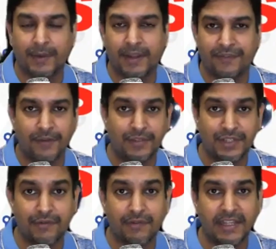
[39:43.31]
quick few
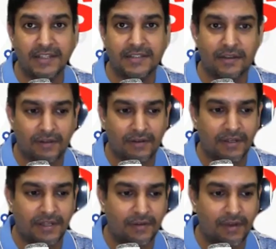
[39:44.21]
screens
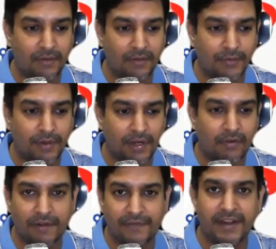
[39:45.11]
on how you are
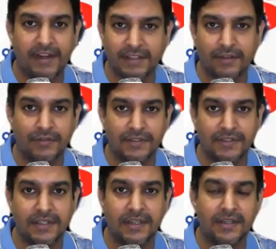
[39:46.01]
configuring those